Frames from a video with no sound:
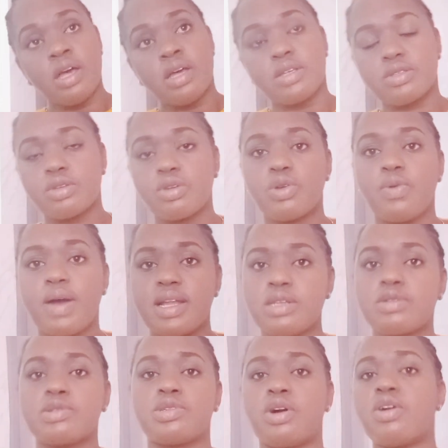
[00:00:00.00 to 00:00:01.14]
So you want to
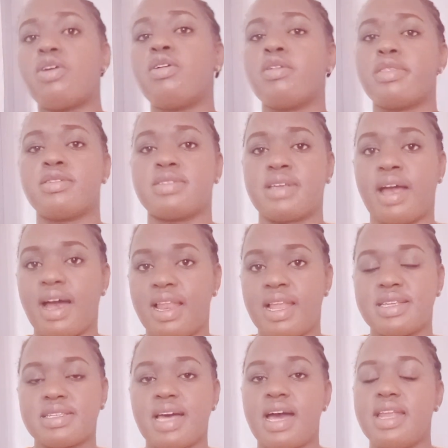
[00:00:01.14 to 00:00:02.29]
stock all those
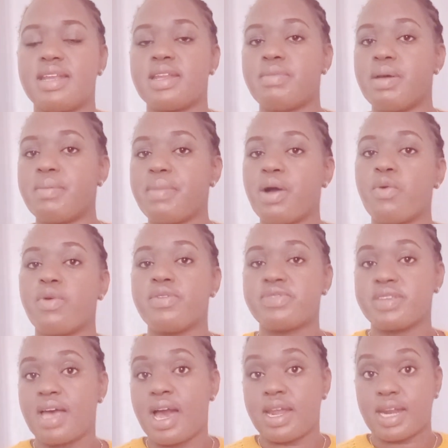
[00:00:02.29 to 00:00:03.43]
colors. And remember, weaves
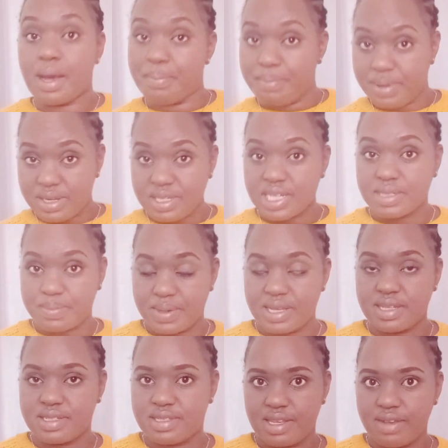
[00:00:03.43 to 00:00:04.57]
are a bit
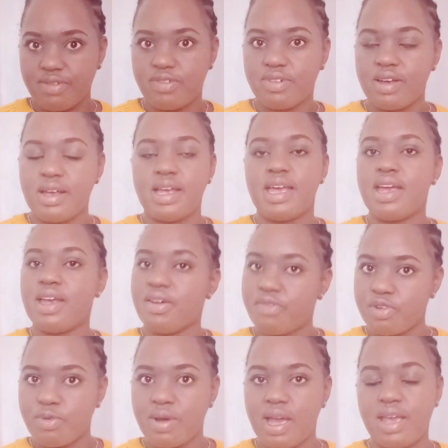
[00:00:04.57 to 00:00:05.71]
expensive
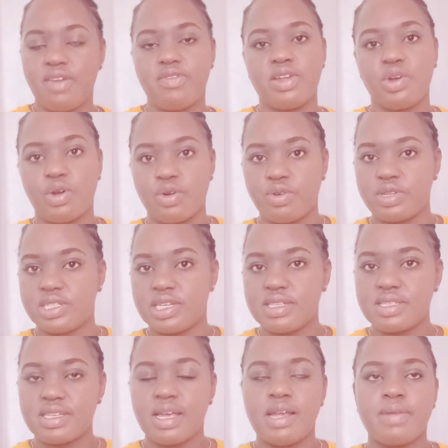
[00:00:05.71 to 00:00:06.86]
everywhere, even
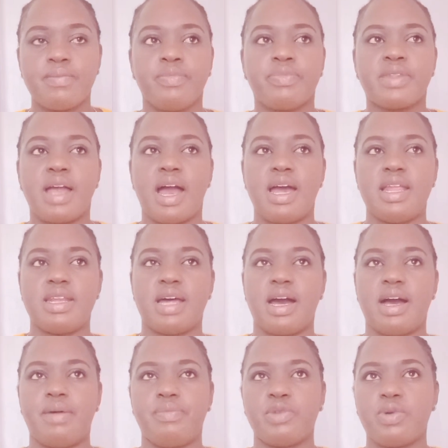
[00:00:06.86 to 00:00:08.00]
crochets.
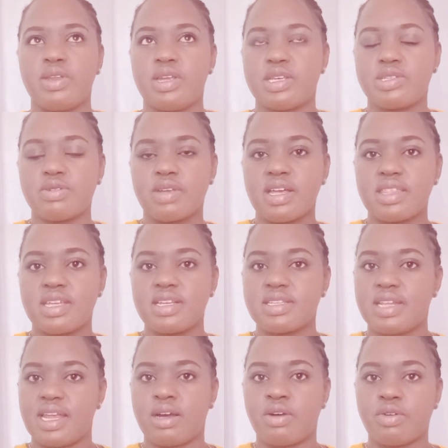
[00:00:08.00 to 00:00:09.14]
And when you're stocking things
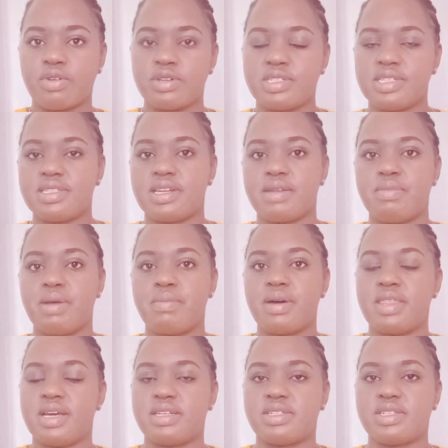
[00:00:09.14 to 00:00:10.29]
like crochets, remember
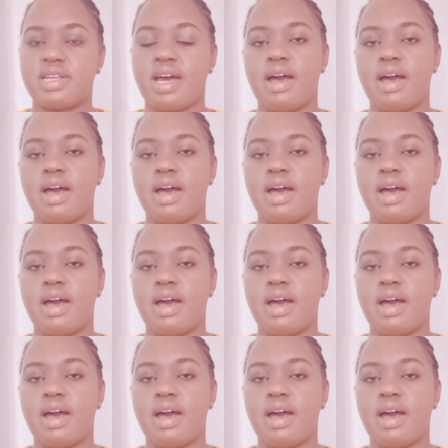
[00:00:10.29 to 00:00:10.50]
that